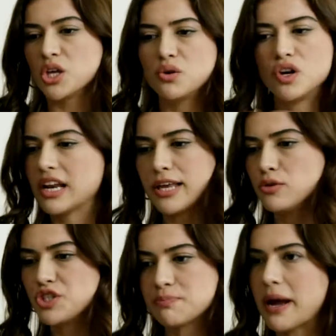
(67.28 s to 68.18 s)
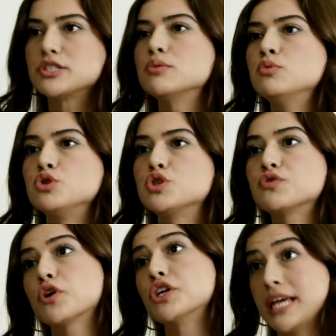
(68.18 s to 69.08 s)
You look like you just biked to Moon Juice for
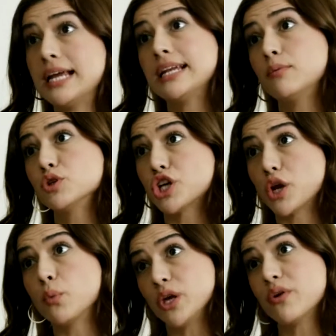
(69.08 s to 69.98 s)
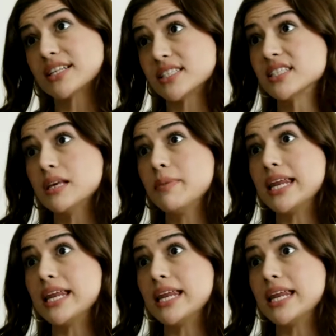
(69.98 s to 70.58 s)
your daily double shot of wheatgrass and C B